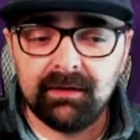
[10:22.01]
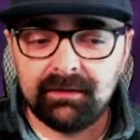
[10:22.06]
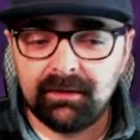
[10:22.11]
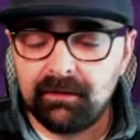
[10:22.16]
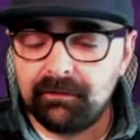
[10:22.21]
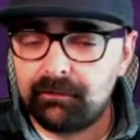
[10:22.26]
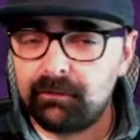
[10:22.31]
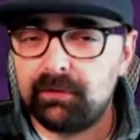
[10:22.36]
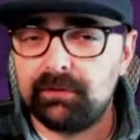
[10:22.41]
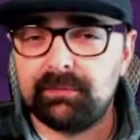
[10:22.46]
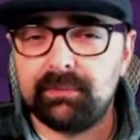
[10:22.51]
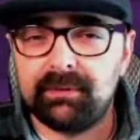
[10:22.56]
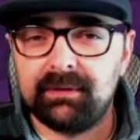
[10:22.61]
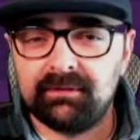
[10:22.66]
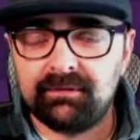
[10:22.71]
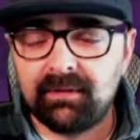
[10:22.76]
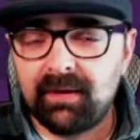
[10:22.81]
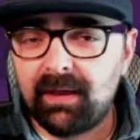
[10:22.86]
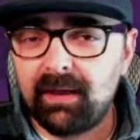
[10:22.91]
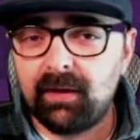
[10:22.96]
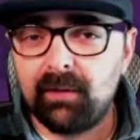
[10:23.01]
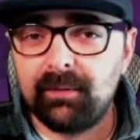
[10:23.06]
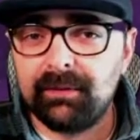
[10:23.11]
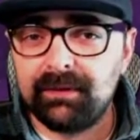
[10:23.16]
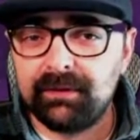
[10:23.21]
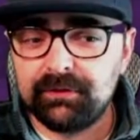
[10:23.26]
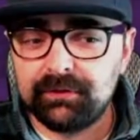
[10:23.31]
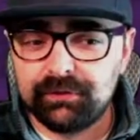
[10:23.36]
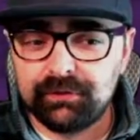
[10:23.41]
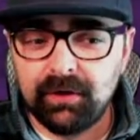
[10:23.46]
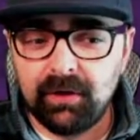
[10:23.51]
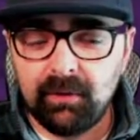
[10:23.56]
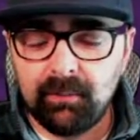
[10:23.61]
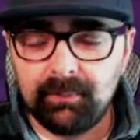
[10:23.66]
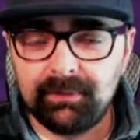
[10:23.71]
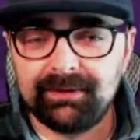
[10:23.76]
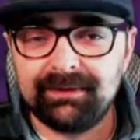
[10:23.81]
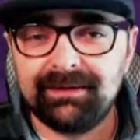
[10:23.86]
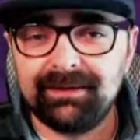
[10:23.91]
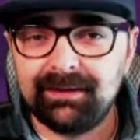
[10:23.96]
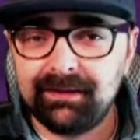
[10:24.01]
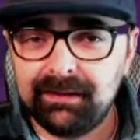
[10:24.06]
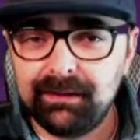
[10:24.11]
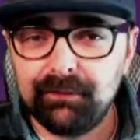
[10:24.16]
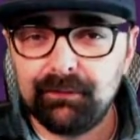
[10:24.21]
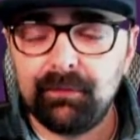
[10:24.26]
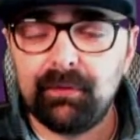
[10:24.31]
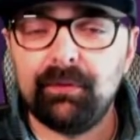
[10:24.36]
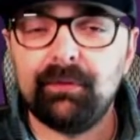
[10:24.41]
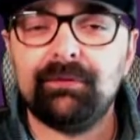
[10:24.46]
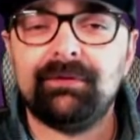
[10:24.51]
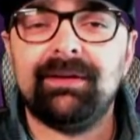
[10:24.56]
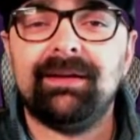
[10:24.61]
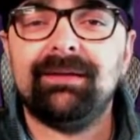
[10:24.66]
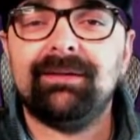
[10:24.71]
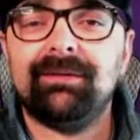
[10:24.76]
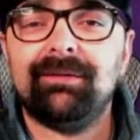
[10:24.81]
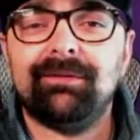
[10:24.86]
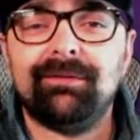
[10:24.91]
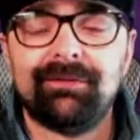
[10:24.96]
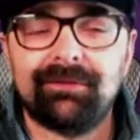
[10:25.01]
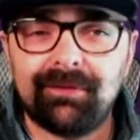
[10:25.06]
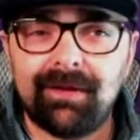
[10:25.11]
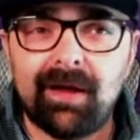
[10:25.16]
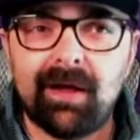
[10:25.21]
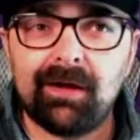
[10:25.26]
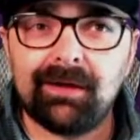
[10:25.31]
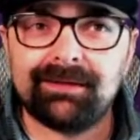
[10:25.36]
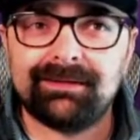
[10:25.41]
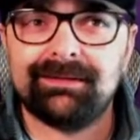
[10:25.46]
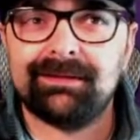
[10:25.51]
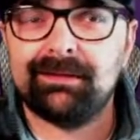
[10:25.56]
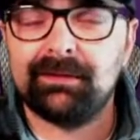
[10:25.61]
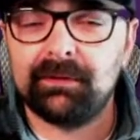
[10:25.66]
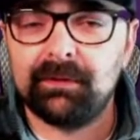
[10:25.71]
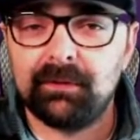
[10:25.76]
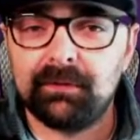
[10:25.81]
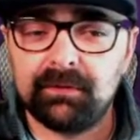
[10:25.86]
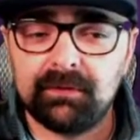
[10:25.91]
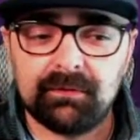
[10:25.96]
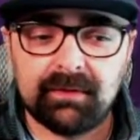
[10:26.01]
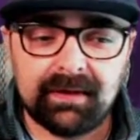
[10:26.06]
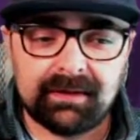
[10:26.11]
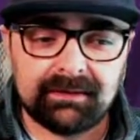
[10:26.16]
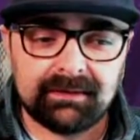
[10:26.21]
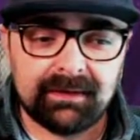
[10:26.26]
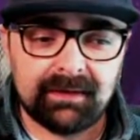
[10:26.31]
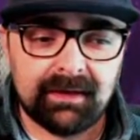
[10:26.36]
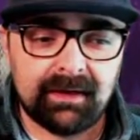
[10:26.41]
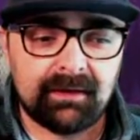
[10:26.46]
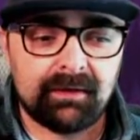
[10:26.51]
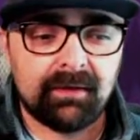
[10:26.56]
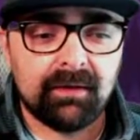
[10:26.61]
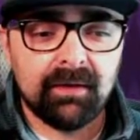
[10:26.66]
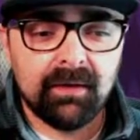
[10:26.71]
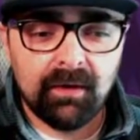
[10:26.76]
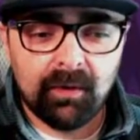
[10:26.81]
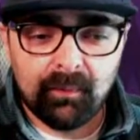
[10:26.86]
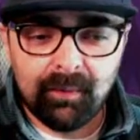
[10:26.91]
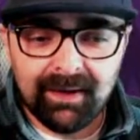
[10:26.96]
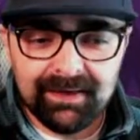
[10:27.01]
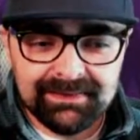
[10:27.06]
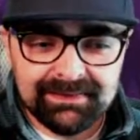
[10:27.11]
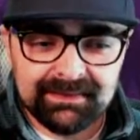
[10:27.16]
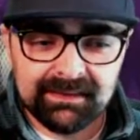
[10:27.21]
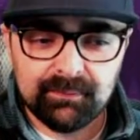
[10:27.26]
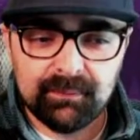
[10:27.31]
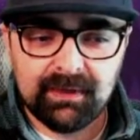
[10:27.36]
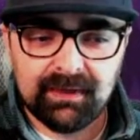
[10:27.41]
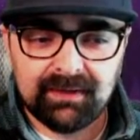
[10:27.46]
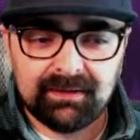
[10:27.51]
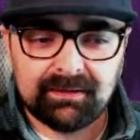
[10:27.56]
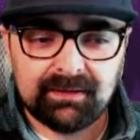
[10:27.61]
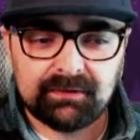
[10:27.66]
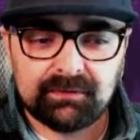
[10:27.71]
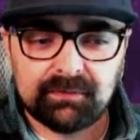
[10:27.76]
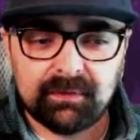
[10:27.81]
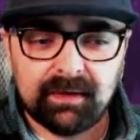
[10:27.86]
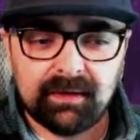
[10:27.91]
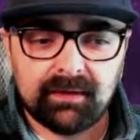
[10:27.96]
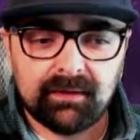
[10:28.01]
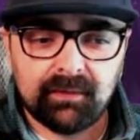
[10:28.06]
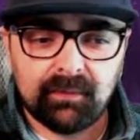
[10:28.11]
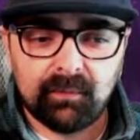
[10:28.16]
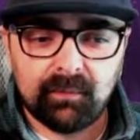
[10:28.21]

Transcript: Then of course we're going to follow with a jump. The heroes and the Valks are going to go directly in. Why is he coming in this way?